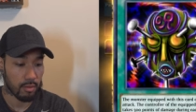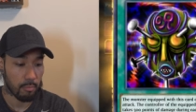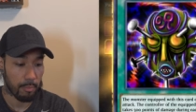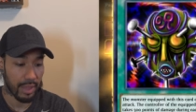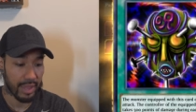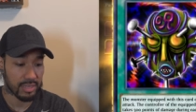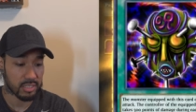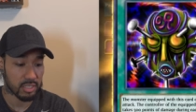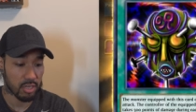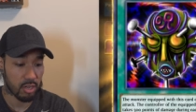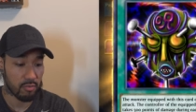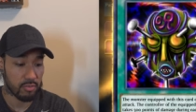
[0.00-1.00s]

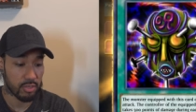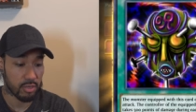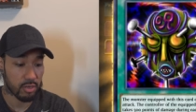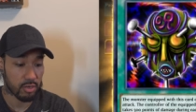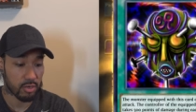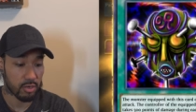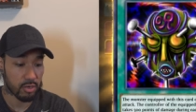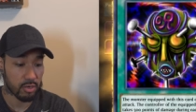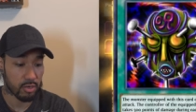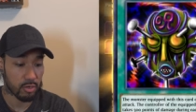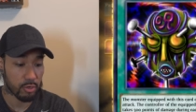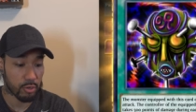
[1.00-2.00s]
Mask of the
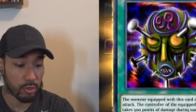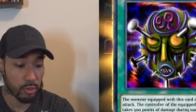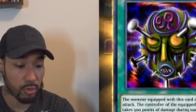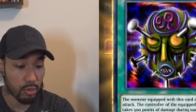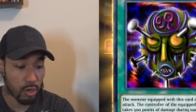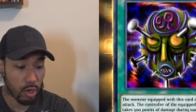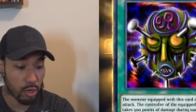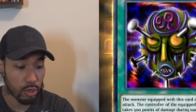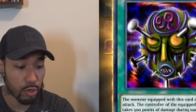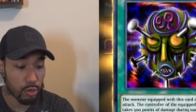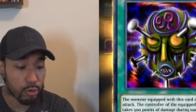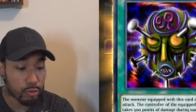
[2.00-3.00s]

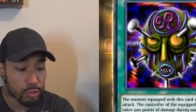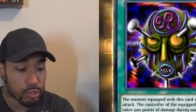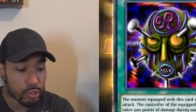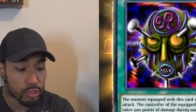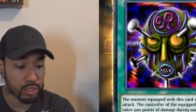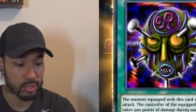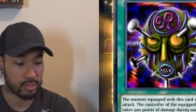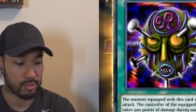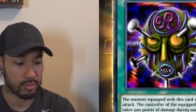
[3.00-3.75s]
Accursed.